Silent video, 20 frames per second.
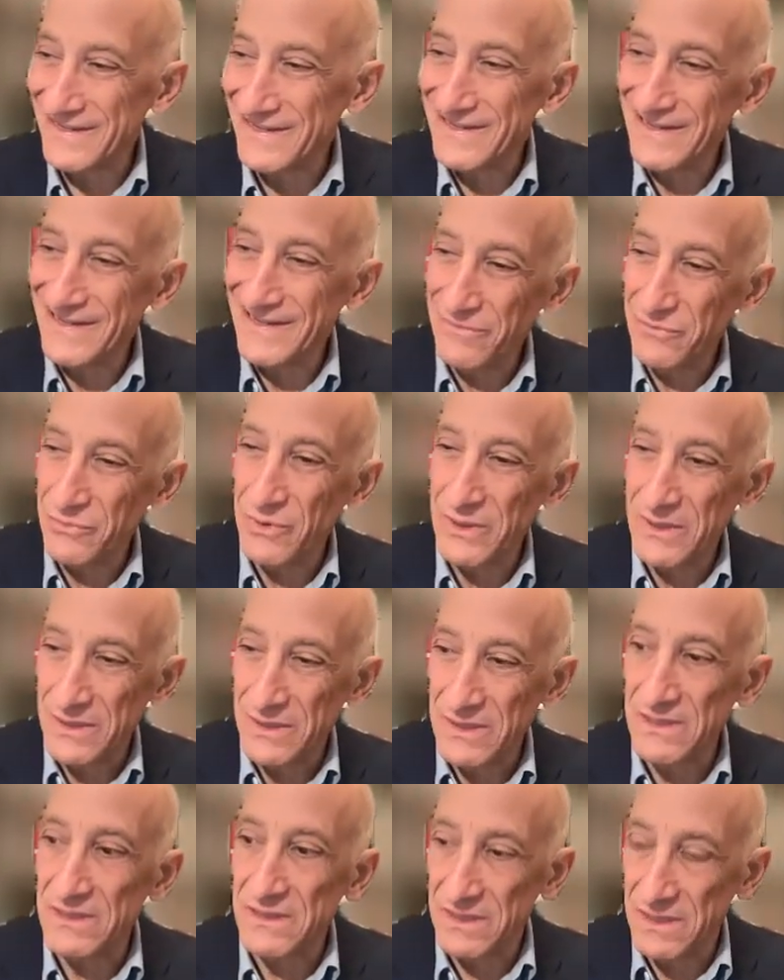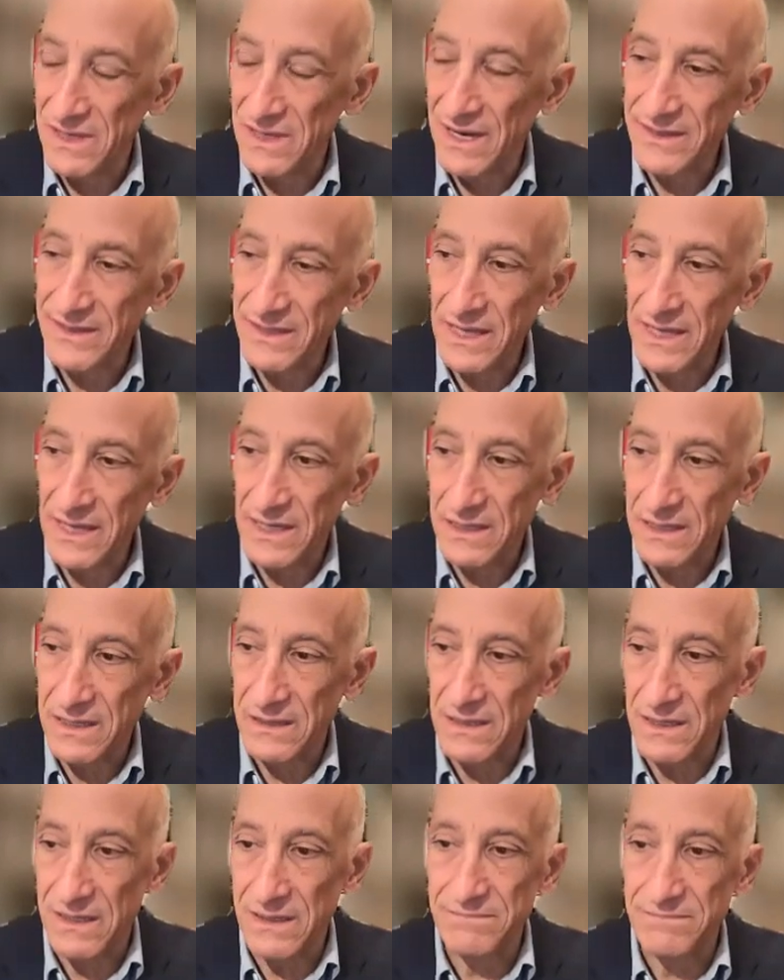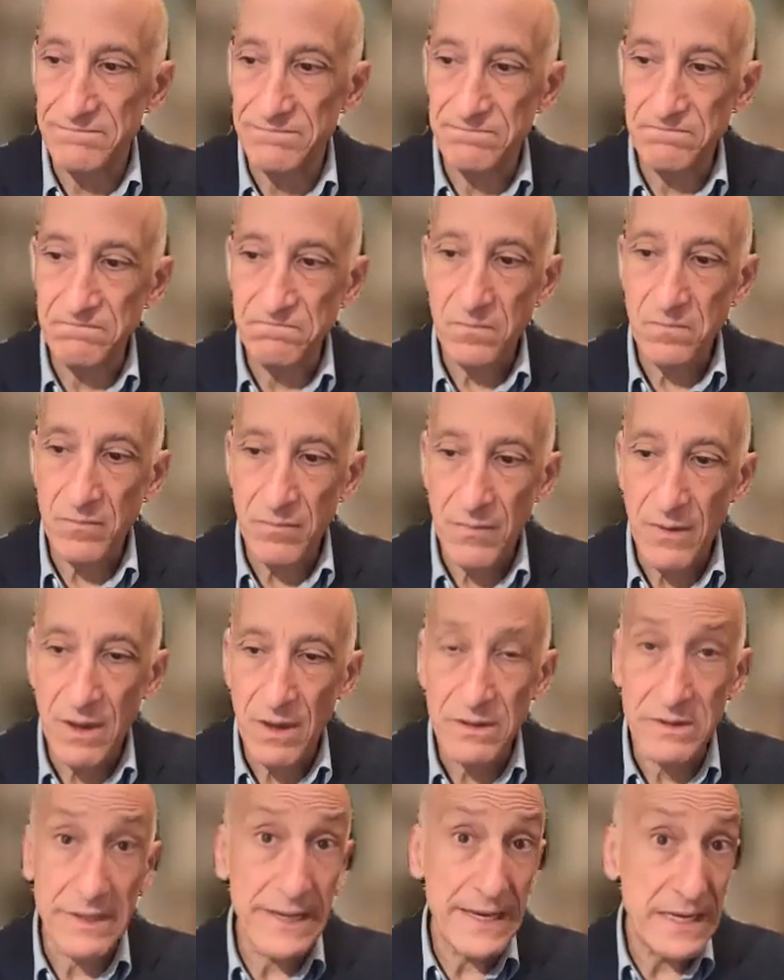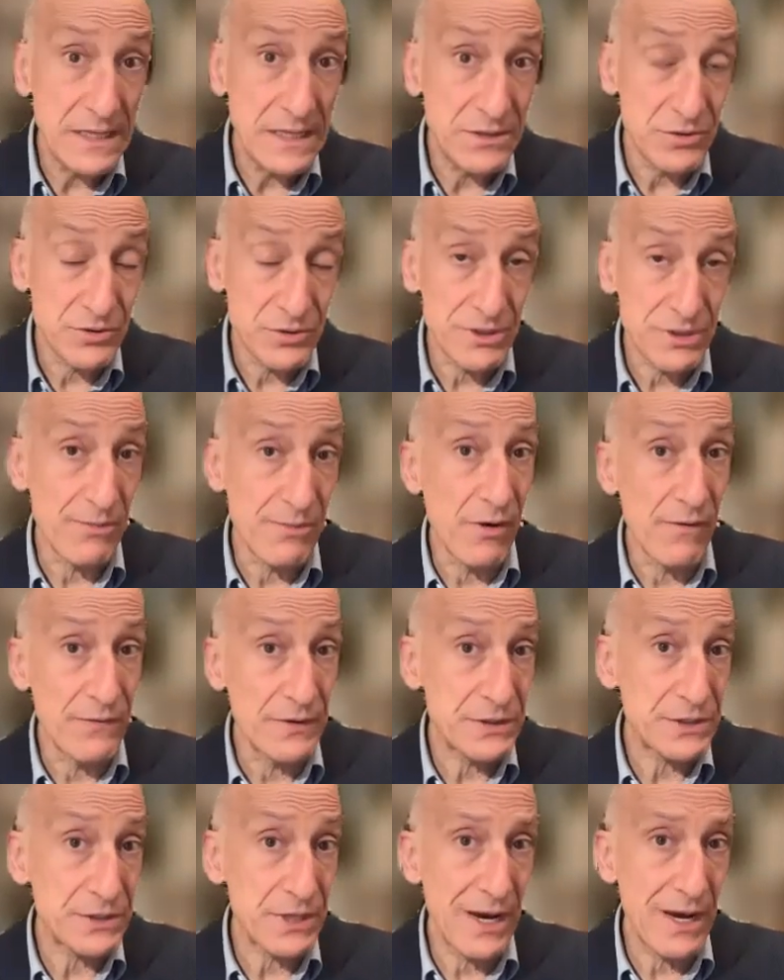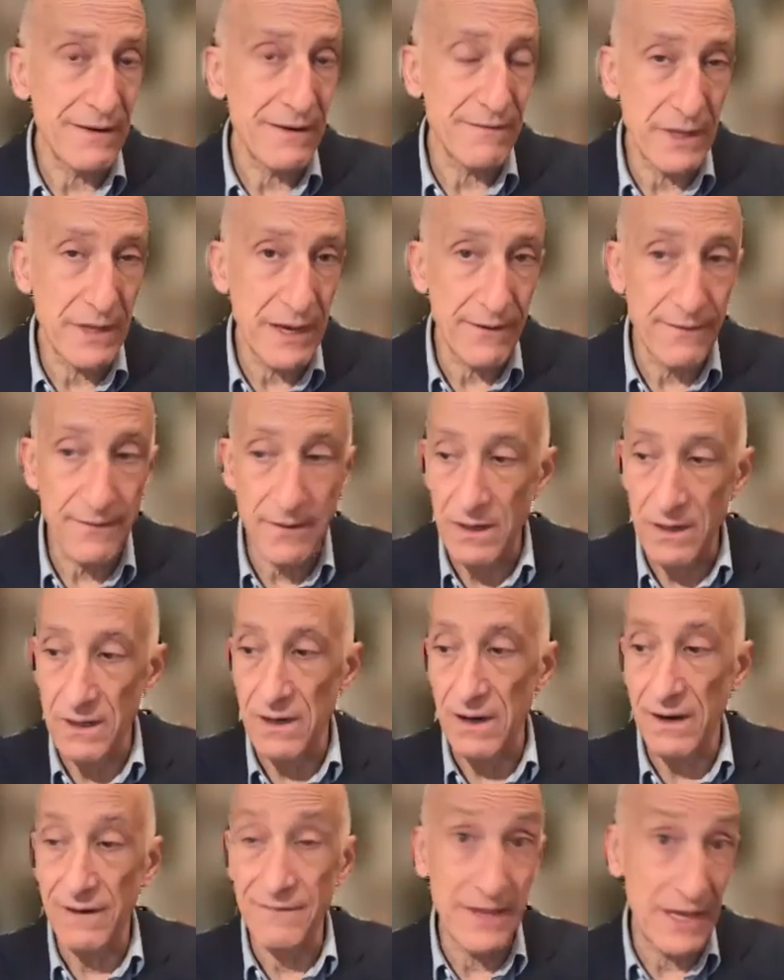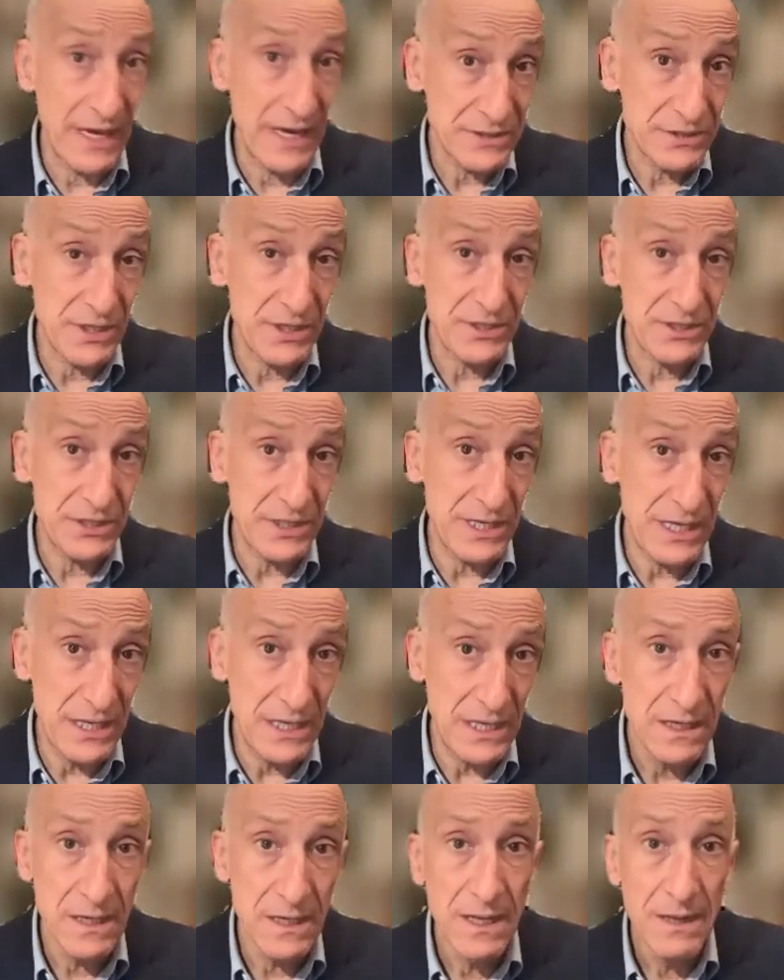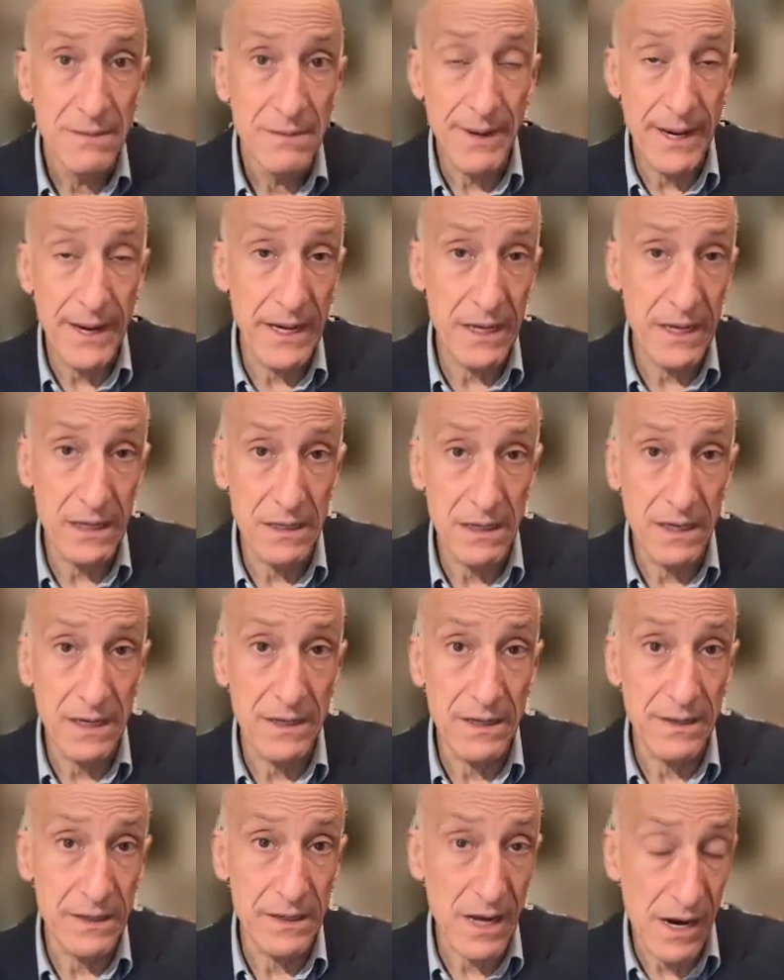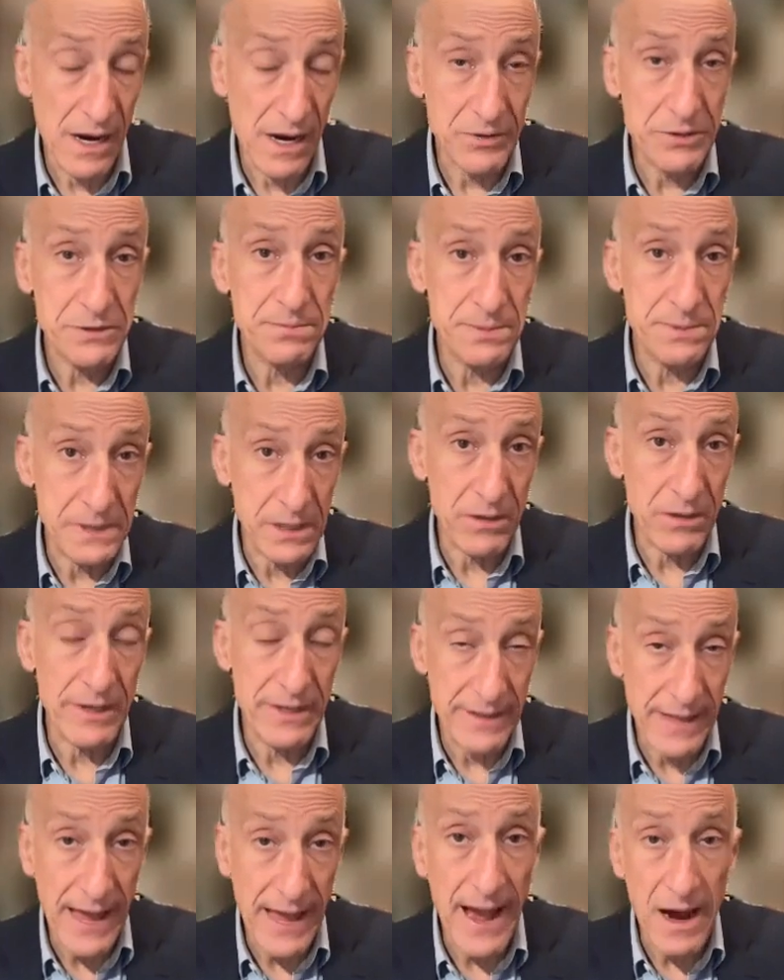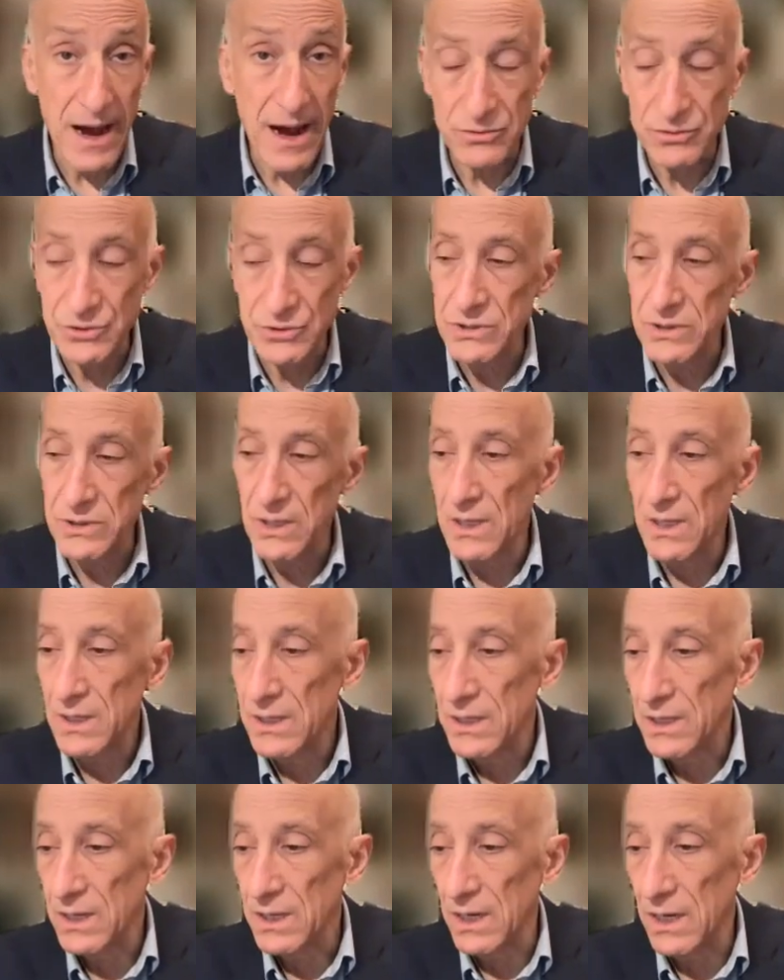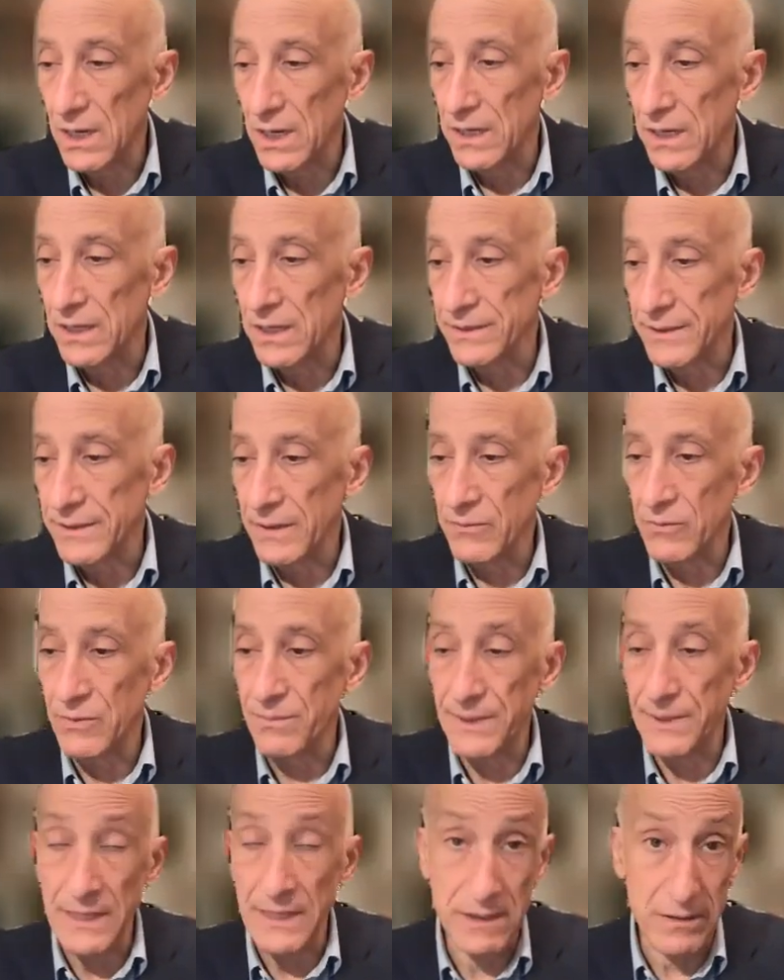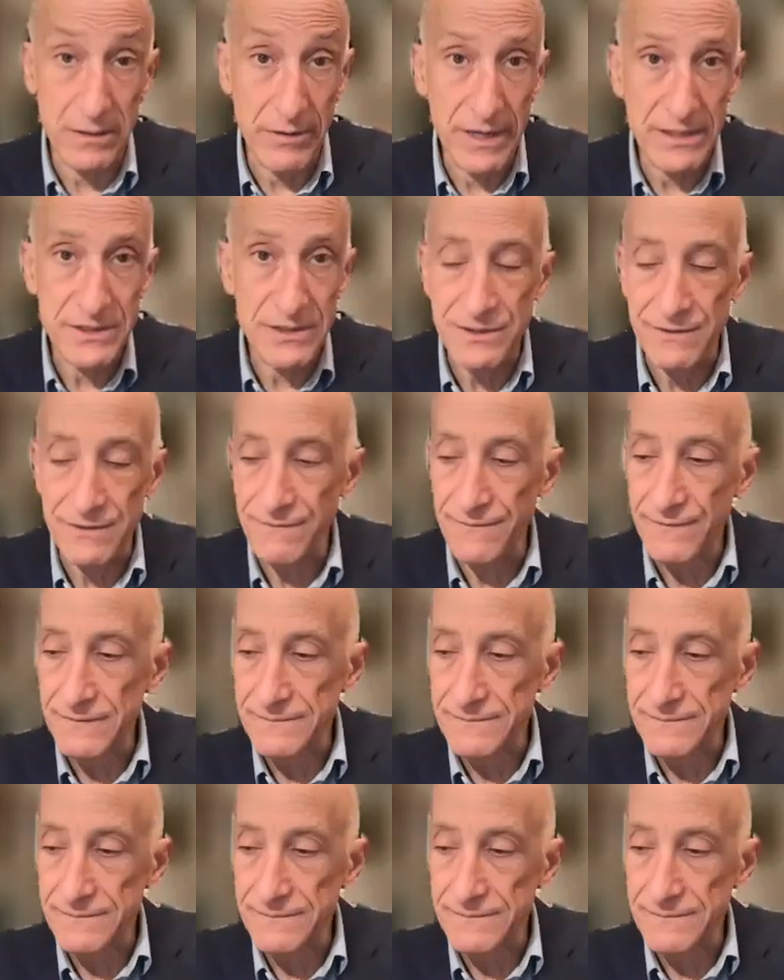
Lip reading: it will, I think, lead to some oversight of the SEC by Congress, particularly in the House, that will be aggressive.